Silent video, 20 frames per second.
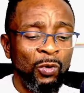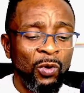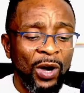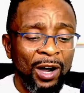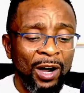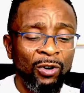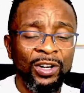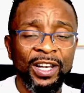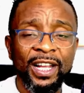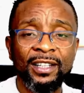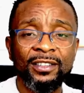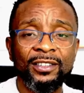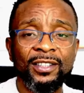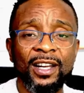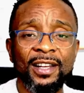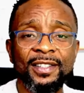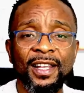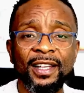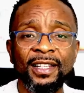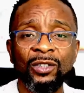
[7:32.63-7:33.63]
are only
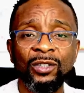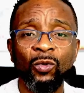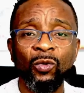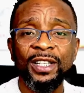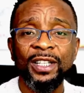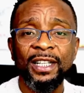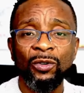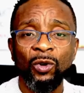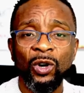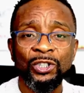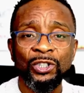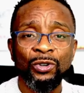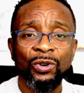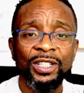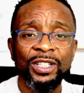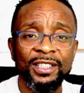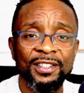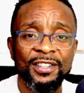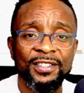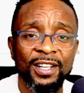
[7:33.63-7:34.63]
interested in what they want to
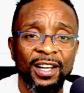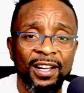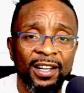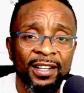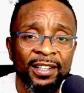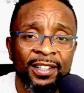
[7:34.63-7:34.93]
eat, sir.